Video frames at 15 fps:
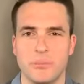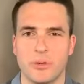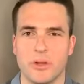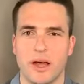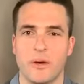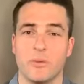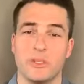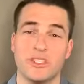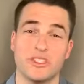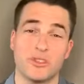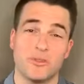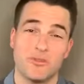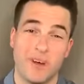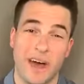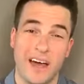how we
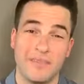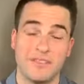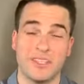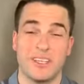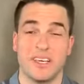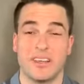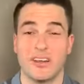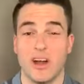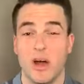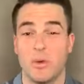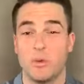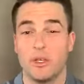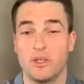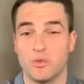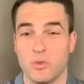survive together, how we
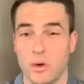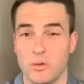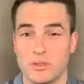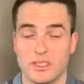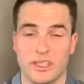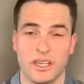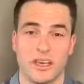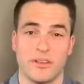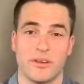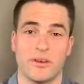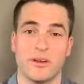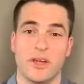grow together.